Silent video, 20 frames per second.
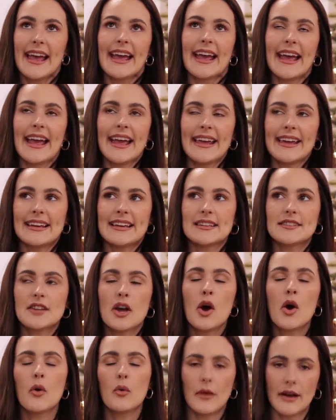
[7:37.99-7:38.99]
And
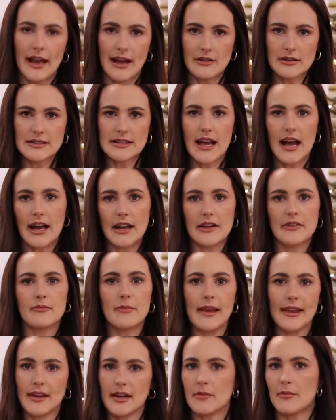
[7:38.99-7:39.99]
when I was kind of
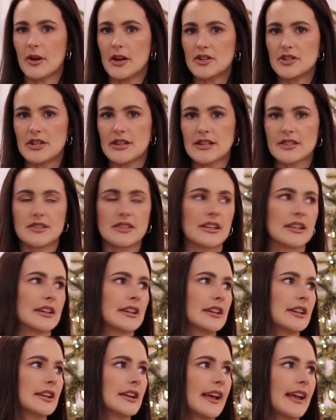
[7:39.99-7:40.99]
making a budget this
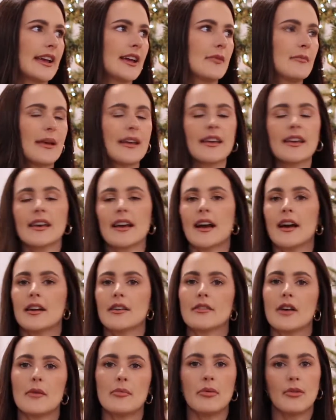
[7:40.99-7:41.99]
year and making
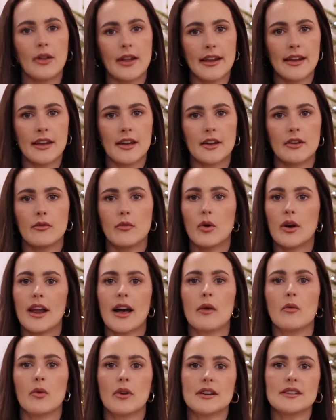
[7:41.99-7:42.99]
kind of a plan of what
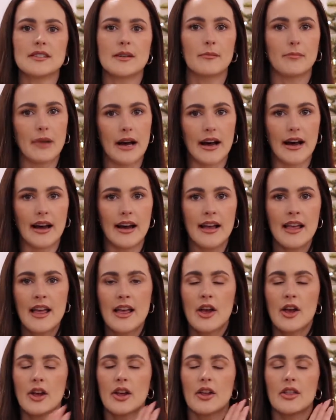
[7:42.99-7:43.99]
I wanted to buy,
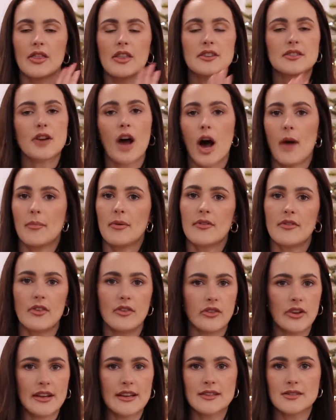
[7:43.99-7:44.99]
the top of the
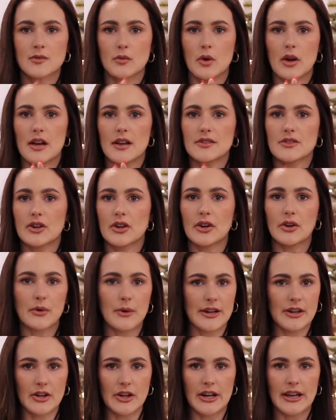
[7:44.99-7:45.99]
list was
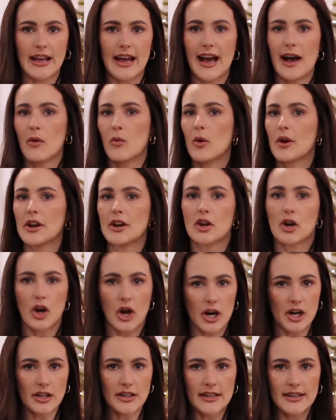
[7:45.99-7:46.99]
greenery. I wanted
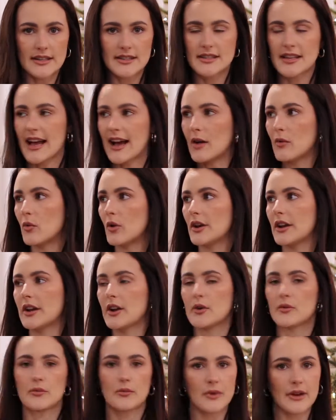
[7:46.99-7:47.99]
garlands, I
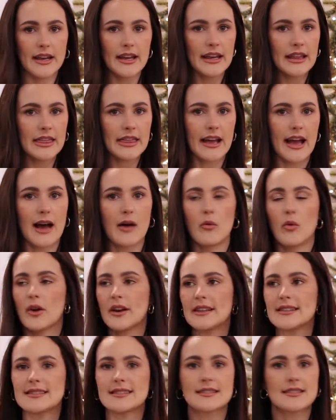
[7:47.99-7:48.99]
wanted a wreath, I
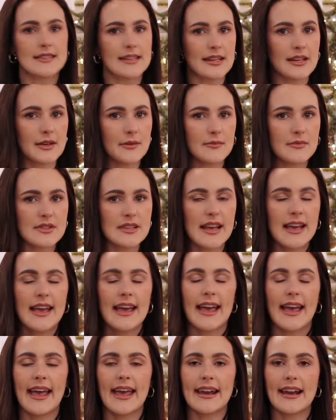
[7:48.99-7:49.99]
wanted stems,
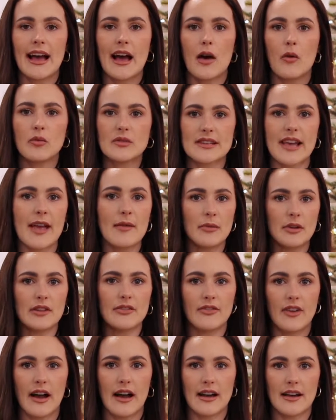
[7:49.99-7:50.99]
and I was able to
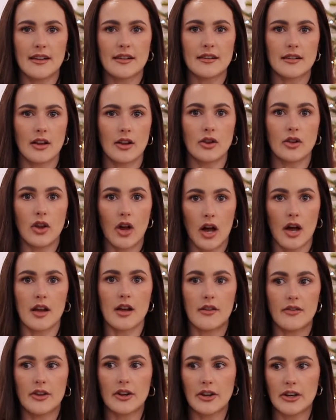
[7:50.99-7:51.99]
find a
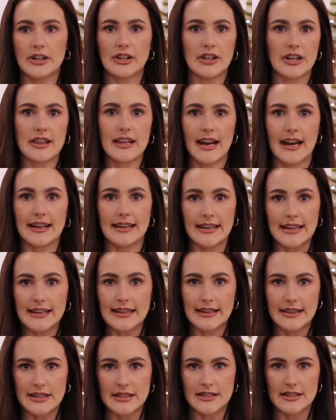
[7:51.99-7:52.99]
lot of the greenery that I
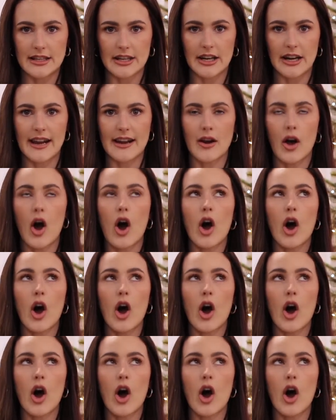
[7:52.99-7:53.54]
needed this year. And